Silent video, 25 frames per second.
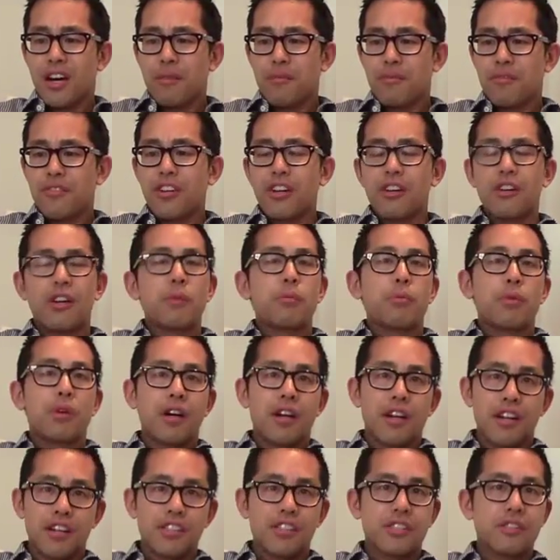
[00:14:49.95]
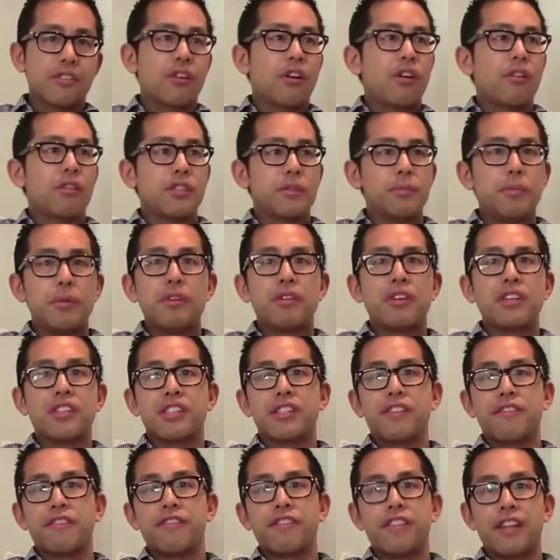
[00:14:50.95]
Dairy products are always mucus
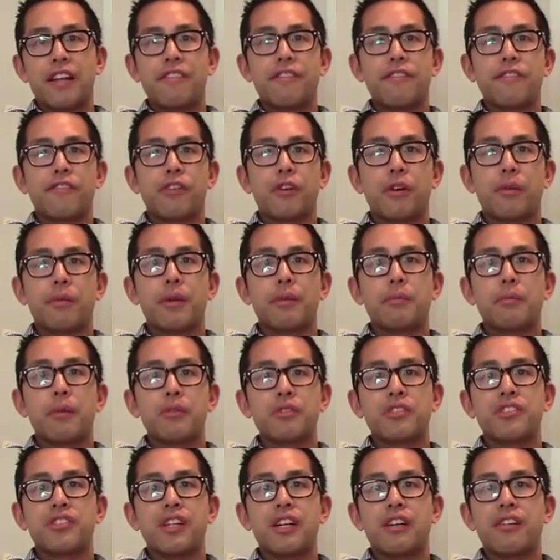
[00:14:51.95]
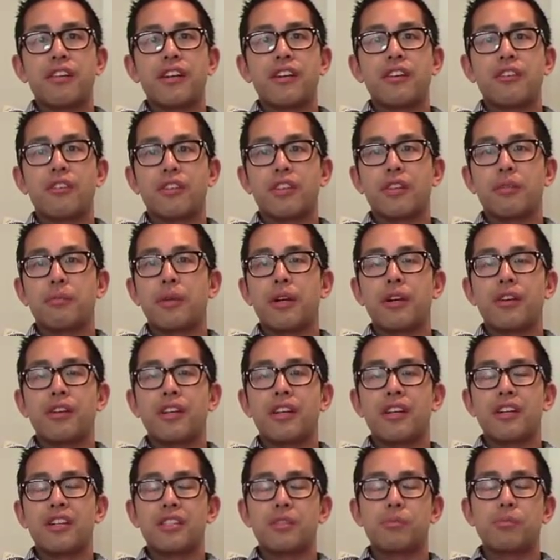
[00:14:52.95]
and phlegm forming. Most dairy in North America
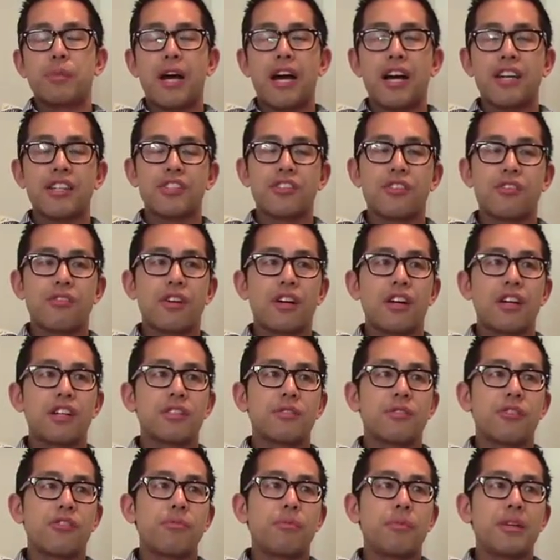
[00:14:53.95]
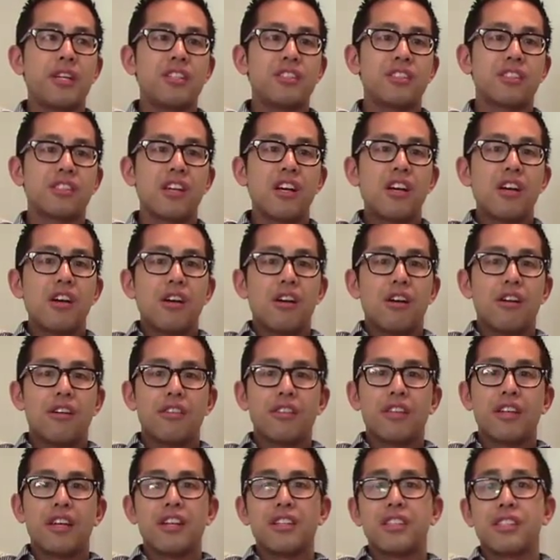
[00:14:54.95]
is pasteurized, which means all
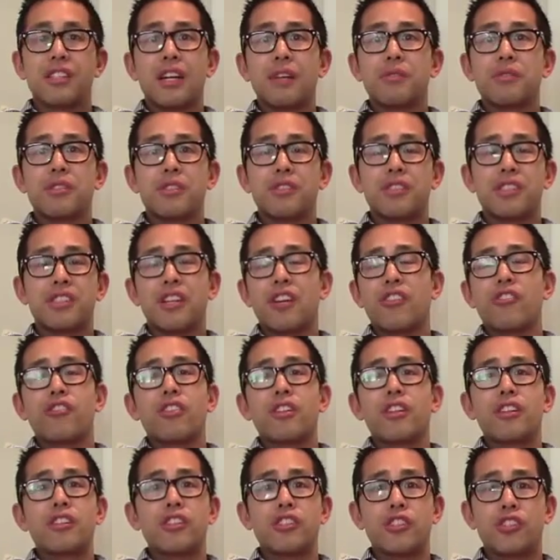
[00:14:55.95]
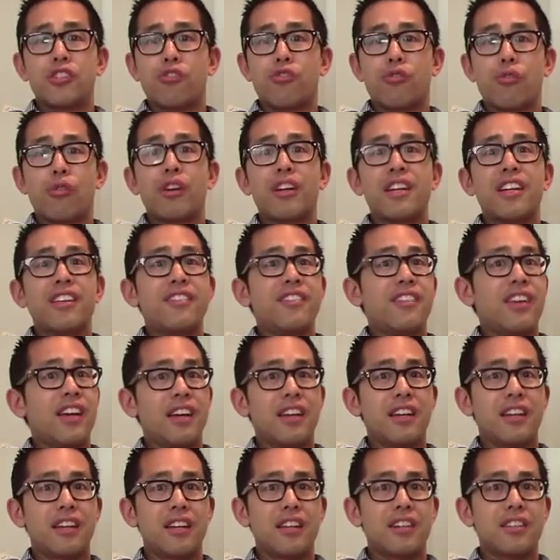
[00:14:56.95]
the enzymes are essentially destroyed and dead
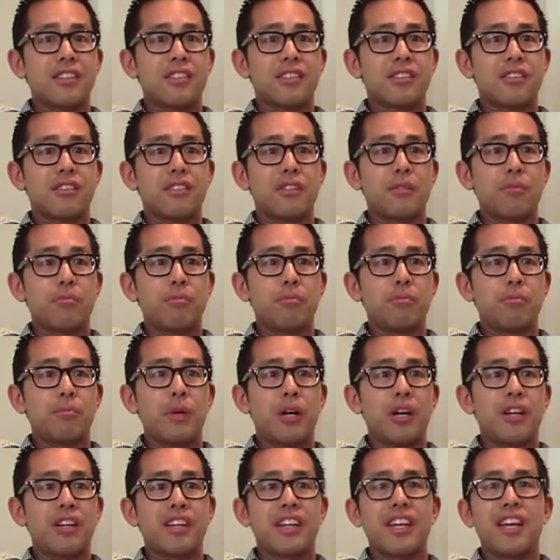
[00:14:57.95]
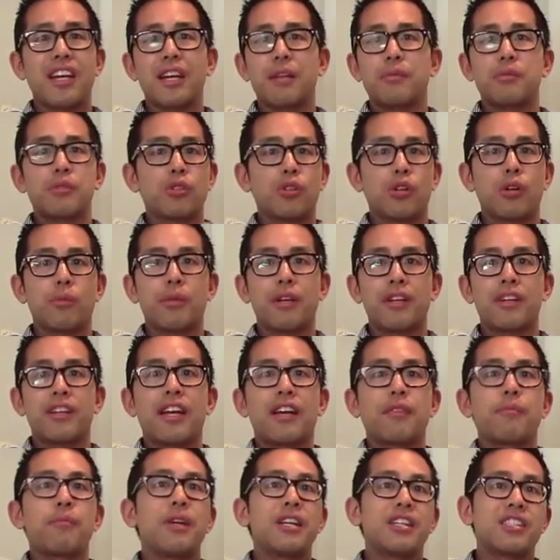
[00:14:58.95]
in it, so the body can't absorb it, and
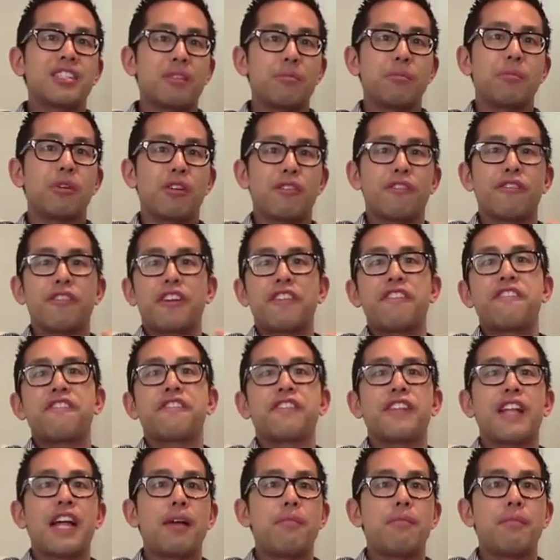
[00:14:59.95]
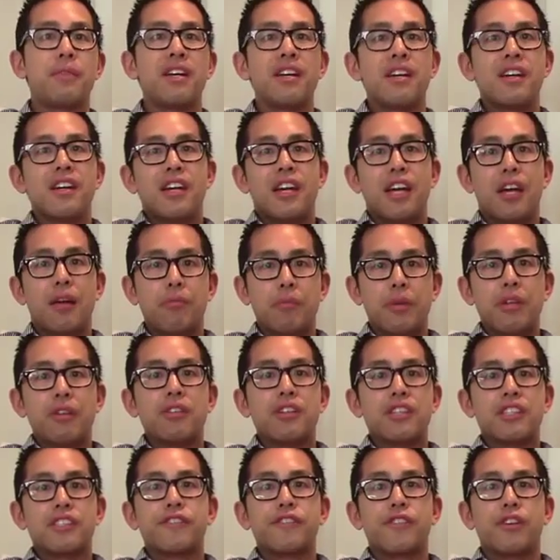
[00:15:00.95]
that makes the milk very phlegm and
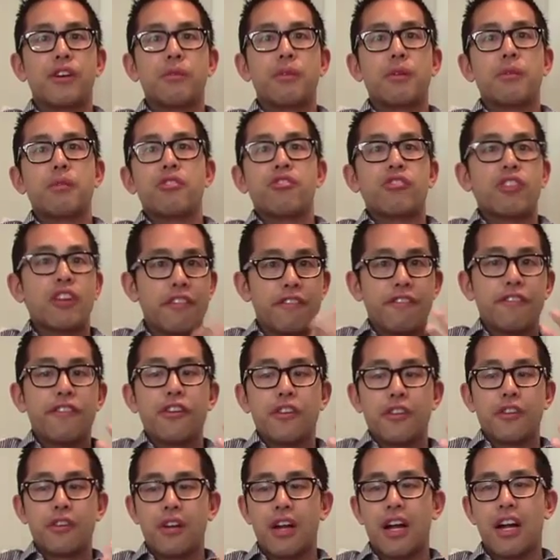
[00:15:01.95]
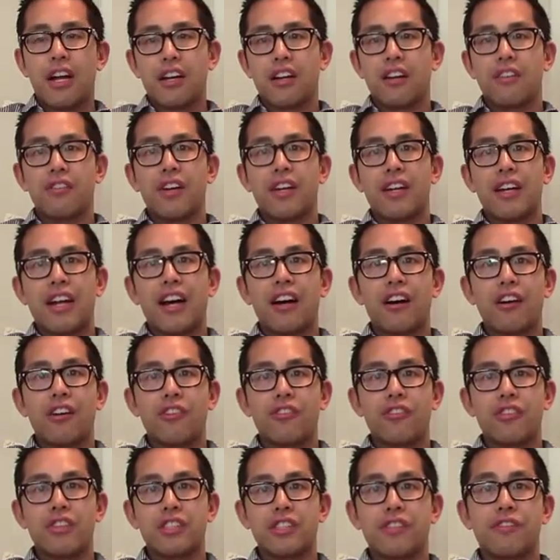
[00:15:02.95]
mucus forming, which can further aggravate
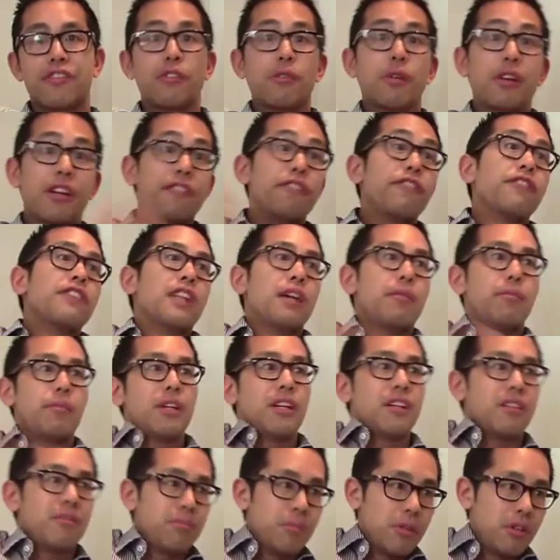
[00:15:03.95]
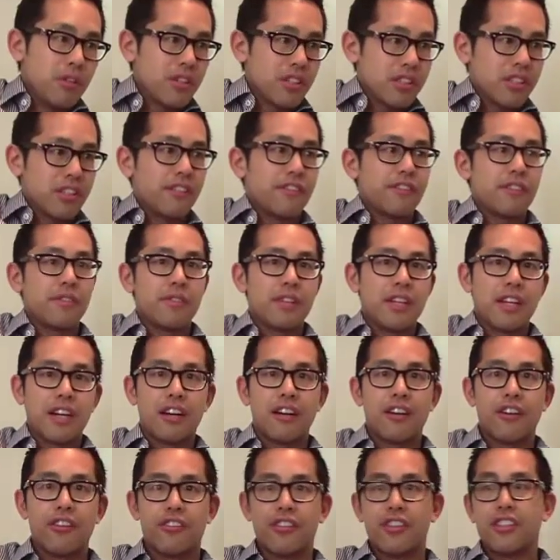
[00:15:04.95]
allergies. If you're already phlegmy and mucusy from the
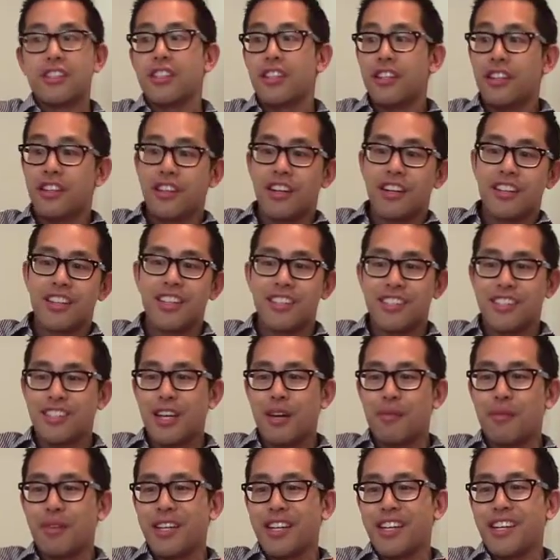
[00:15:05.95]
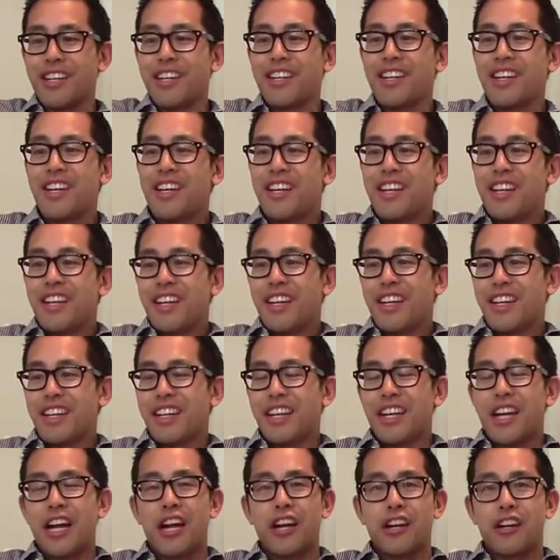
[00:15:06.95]
allergies, and then you got this coming in, it can
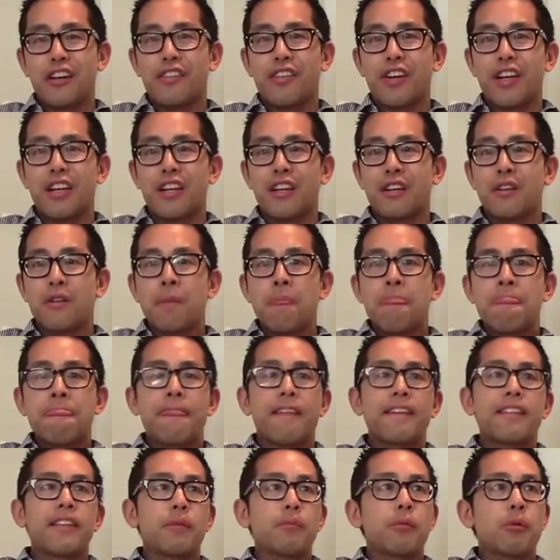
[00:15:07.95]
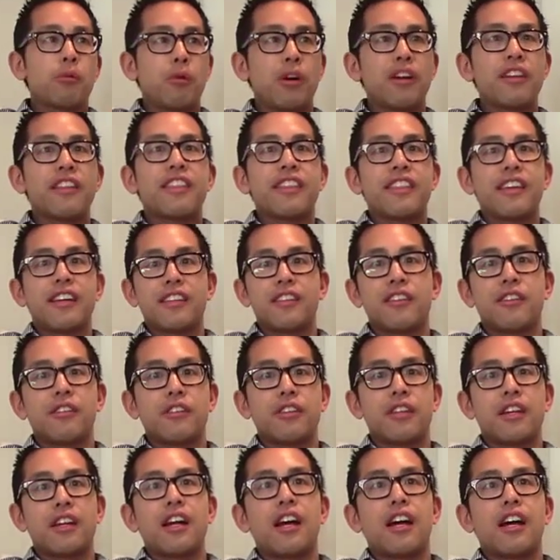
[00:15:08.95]
aggravate it. The number one thing, though,
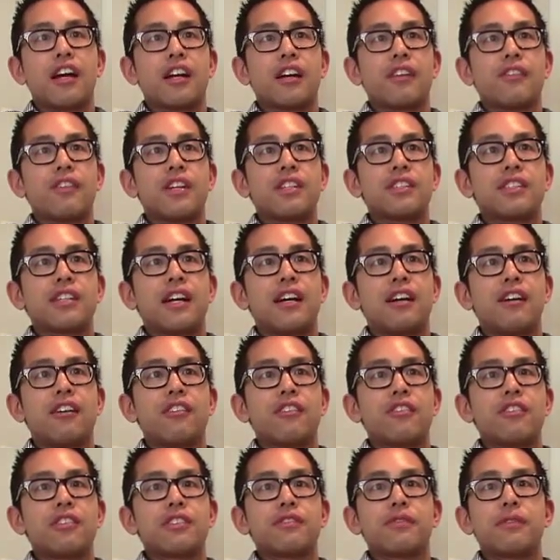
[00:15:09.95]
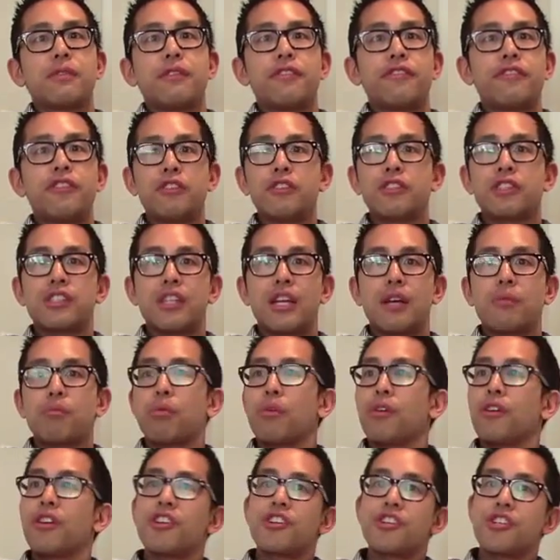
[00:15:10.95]
that aggravates allergies from a food
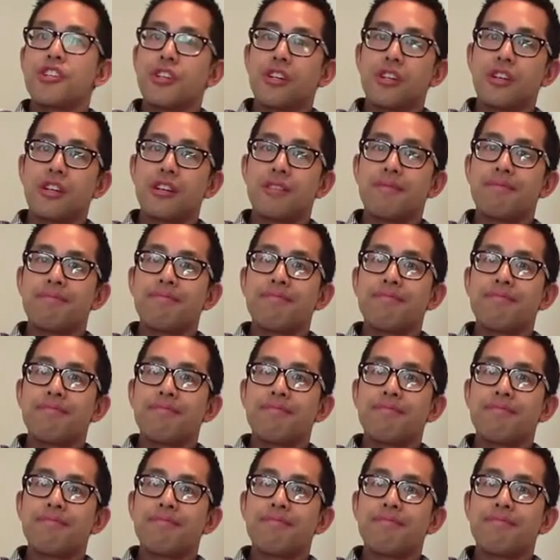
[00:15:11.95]
standpoint is sugar.